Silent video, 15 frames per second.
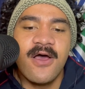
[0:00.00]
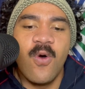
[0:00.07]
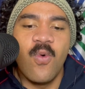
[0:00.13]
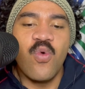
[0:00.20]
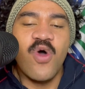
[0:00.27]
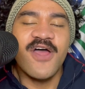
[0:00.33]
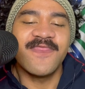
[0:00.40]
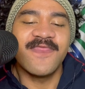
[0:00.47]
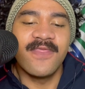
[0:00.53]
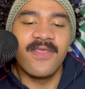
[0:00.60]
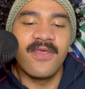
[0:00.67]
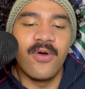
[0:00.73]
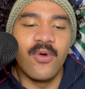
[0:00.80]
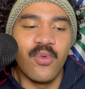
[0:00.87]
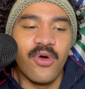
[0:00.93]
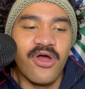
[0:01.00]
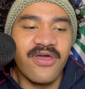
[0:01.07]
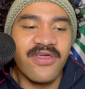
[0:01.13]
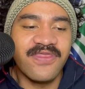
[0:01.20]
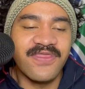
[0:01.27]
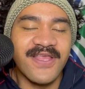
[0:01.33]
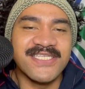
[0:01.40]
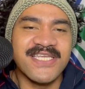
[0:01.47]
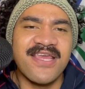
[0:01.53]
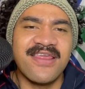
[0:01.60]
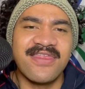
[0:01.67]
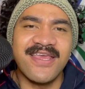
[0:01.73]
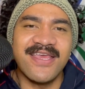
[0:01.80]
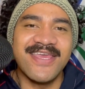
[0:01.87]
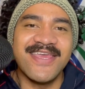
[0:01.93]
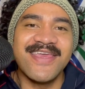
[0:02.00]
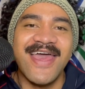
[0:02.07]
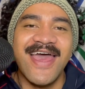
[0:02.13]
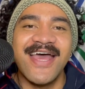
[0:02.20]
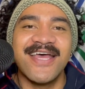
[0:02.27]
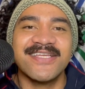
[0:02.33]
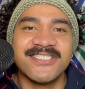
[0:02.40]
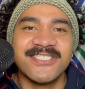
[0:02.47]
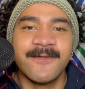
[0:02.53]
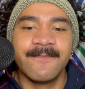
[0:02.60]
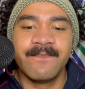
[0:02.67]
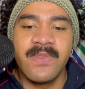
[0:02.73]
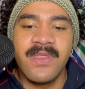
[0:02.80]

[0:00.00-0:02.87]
What worth does he think he has?